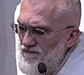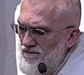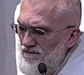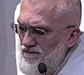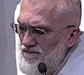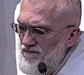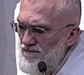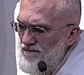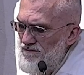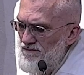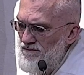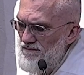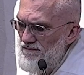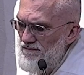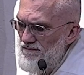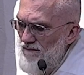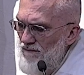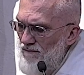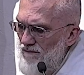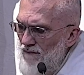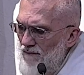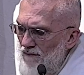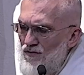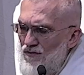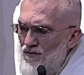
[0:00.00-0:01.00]
to
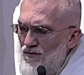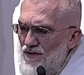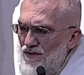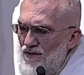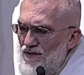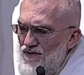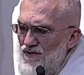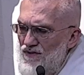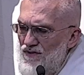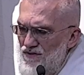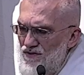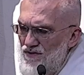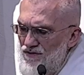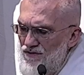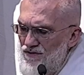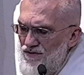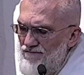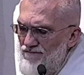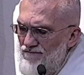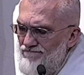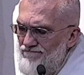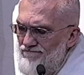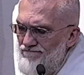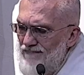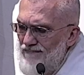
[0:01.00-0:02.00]
exist.
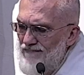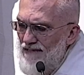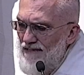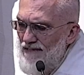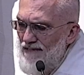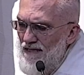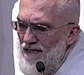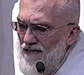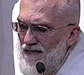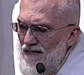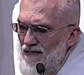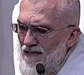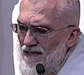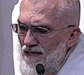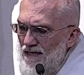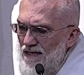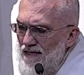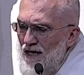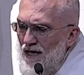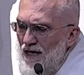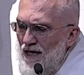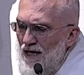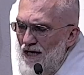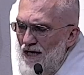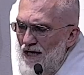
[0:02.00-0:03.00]
And the only
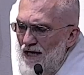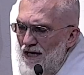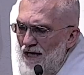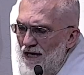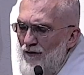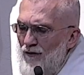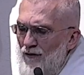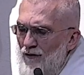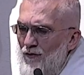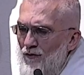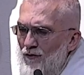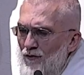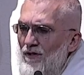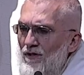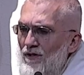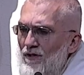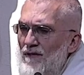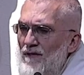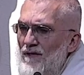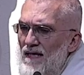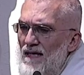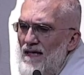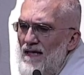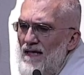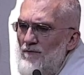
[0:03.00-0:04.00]
way that that can be
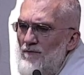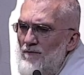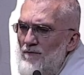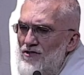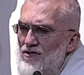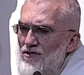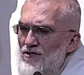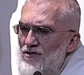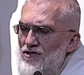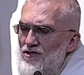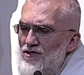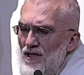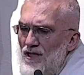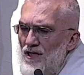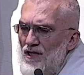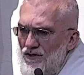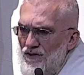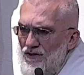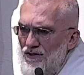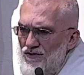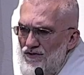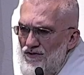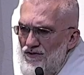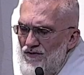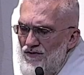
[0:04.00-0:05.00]
changed, that the only
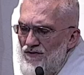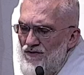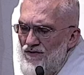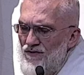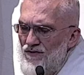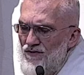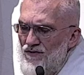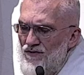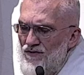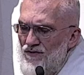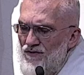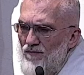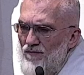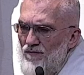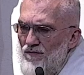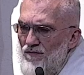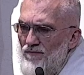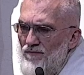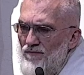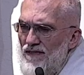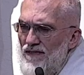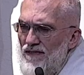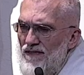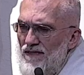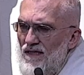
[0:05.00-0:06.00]
way that it can be
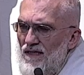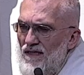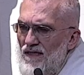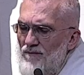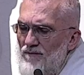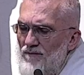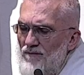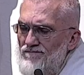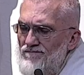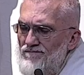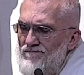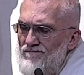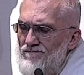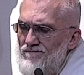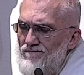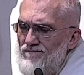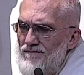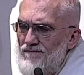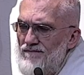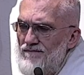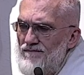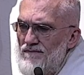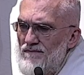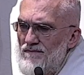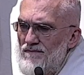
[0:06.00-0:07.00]

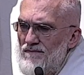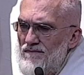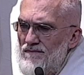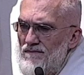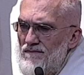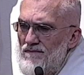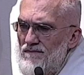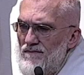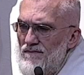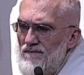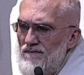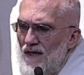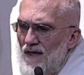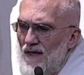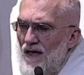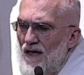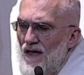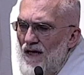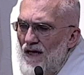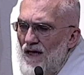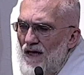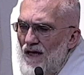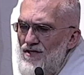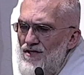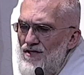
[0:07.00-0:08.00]
undone
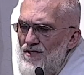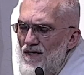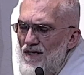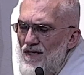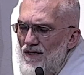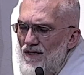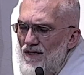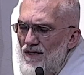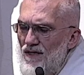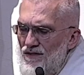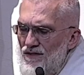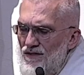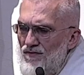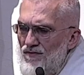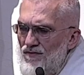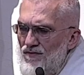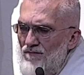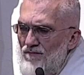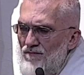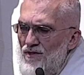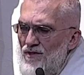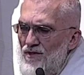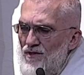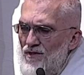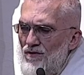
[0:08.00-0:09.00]
is through a miracle
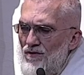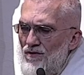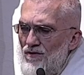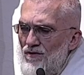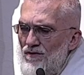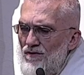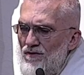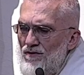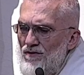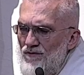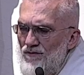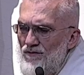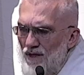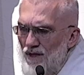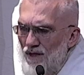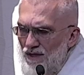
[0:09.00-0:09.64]
of grace.